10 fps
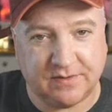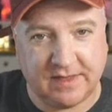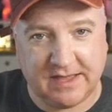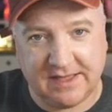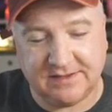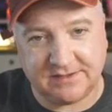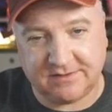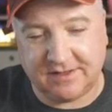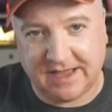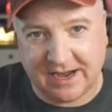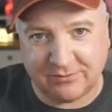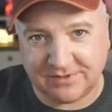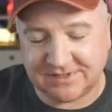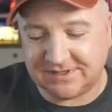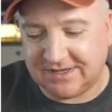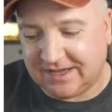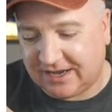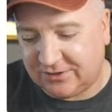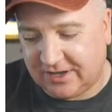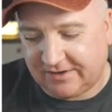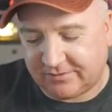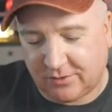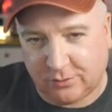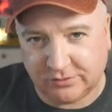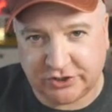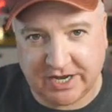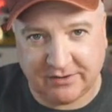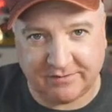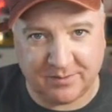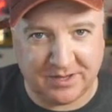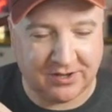of the ins to the outs, and you have a whole chain of them,